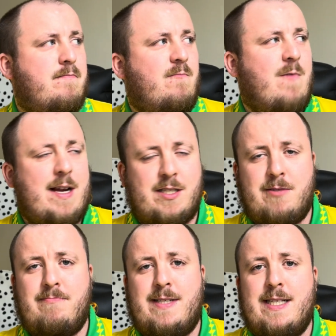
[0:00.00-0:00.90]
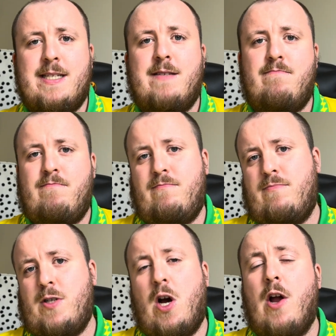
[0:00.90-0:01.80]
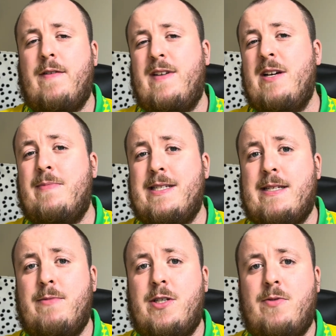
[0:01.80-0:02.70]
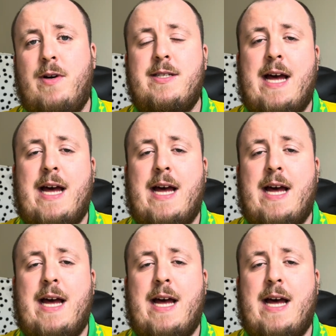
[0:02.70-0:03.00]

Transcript: Wrexham did kind of a little bit similar to us,